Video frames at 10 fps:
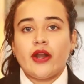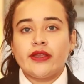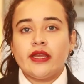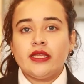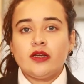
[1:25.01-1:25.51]

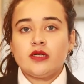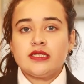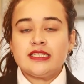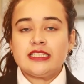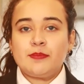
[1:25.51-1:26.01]
Arcadia
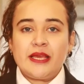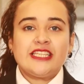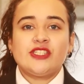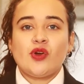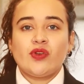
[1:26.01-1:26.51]
is
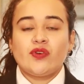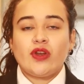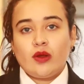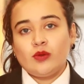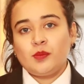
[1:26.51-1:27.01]
based on
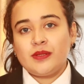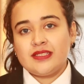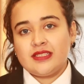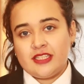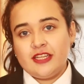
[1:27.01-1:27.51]
ground
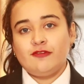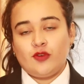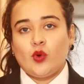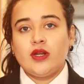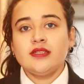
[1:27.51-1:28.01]
plus three
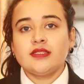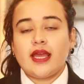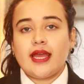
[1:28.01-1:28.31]
floors